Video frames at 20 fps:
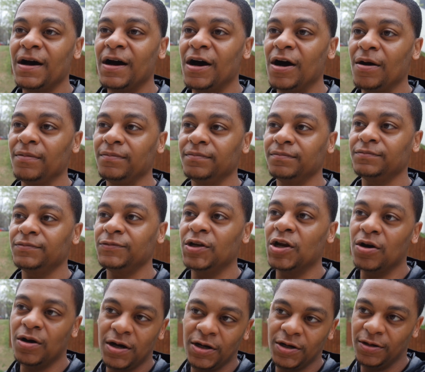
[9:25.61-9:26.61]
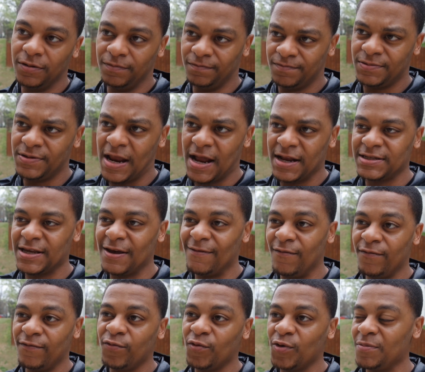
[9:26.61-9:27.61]
Um, you know, under that
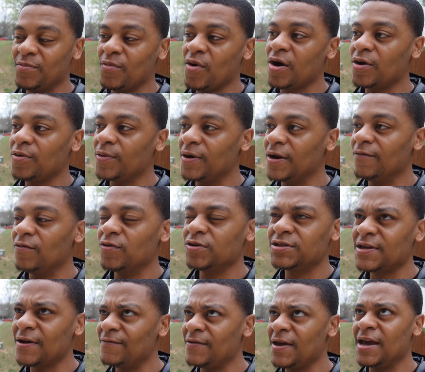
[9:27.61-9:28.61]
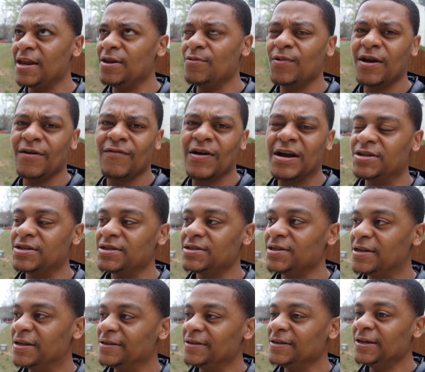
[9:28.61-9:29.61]
740 mark or whatever, or 780, whatever I just
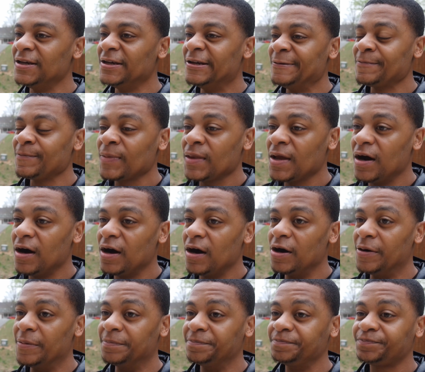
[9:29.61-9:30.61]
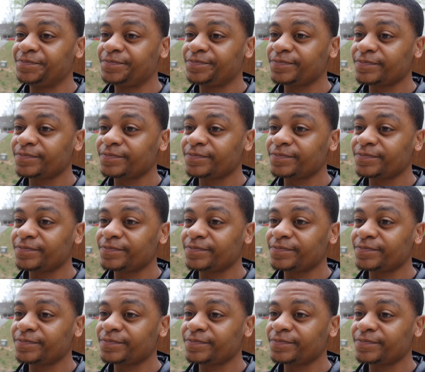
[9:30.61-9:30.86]
said. Um,